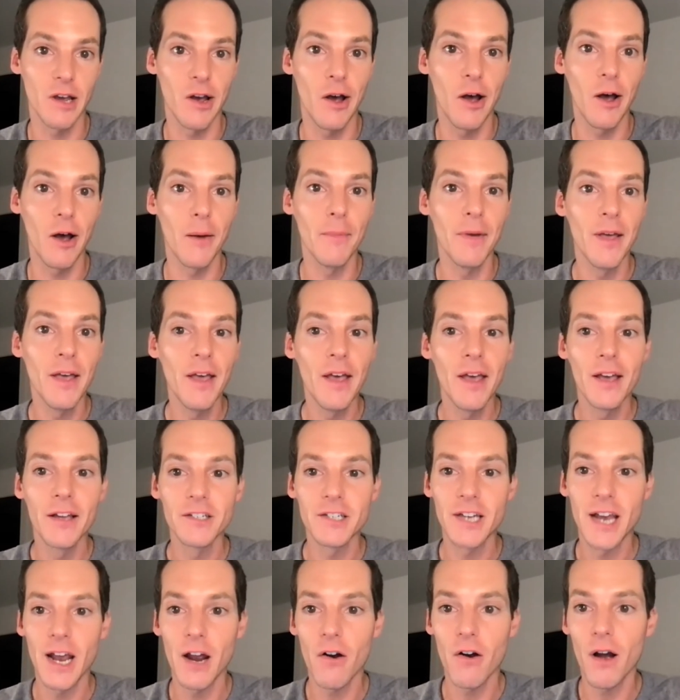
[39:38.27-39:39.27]
Um,
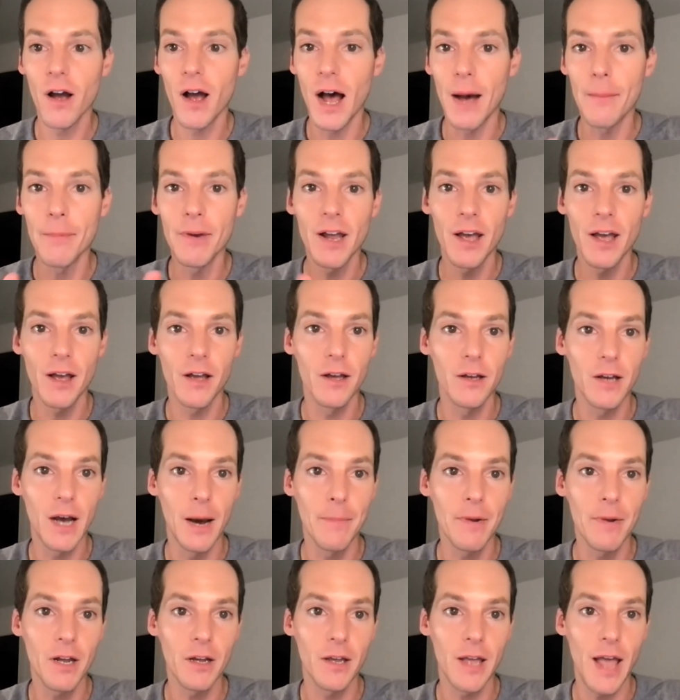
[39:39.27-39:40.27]
Tara, I'm gonna I'm
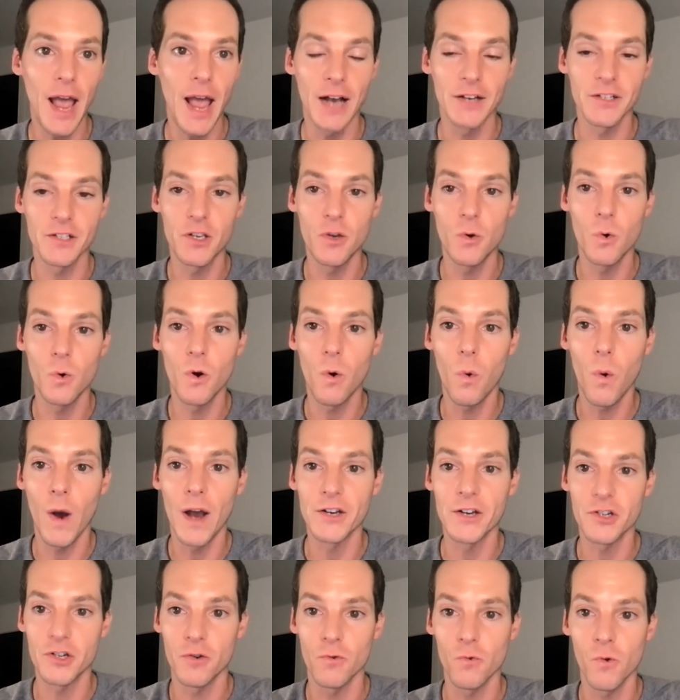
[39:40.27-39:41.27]
gonna ask you a
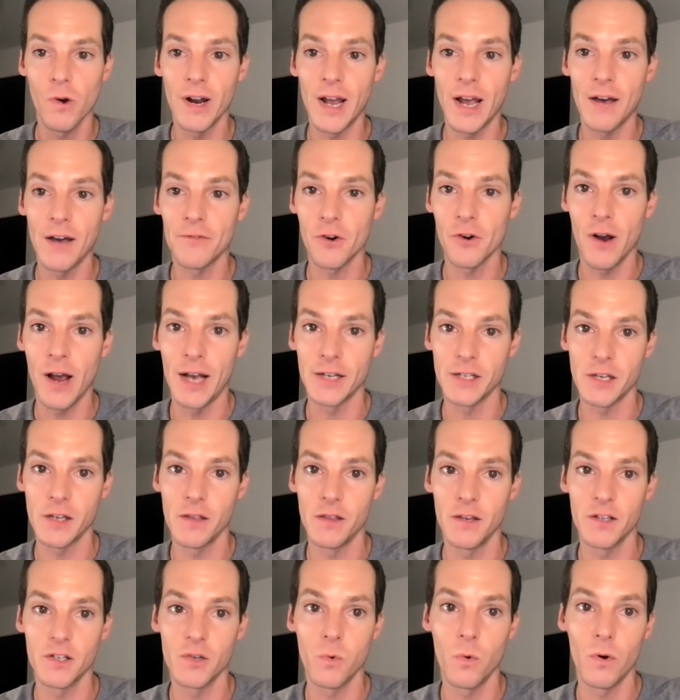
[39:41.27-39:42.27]
question right after I ask
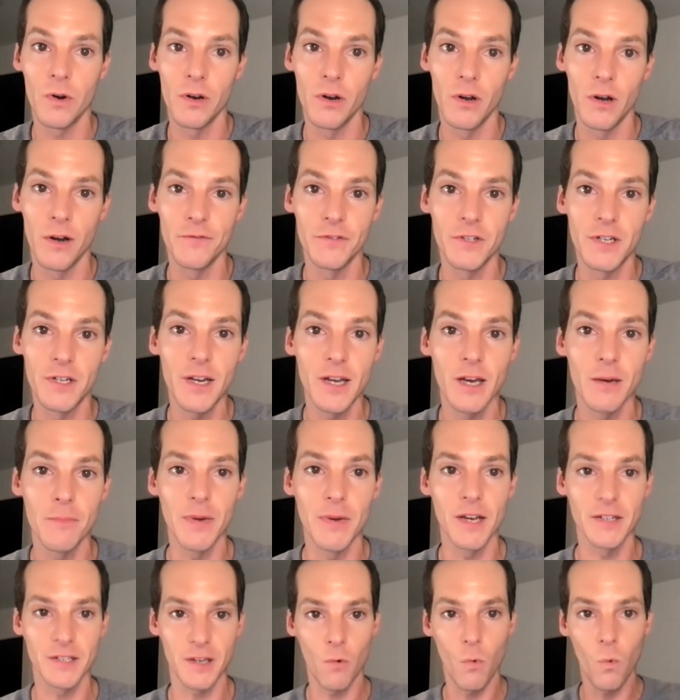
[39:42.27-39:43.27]
this one of Tiah,
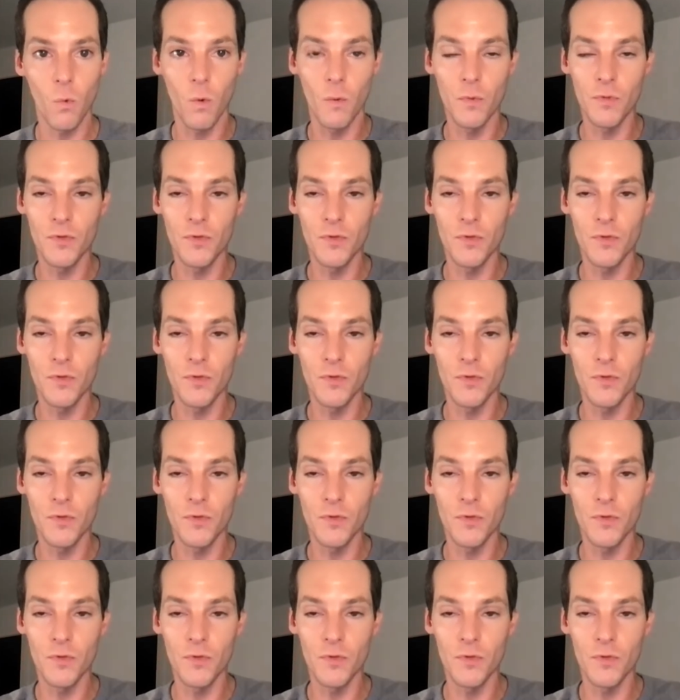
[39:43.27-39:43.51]
because I,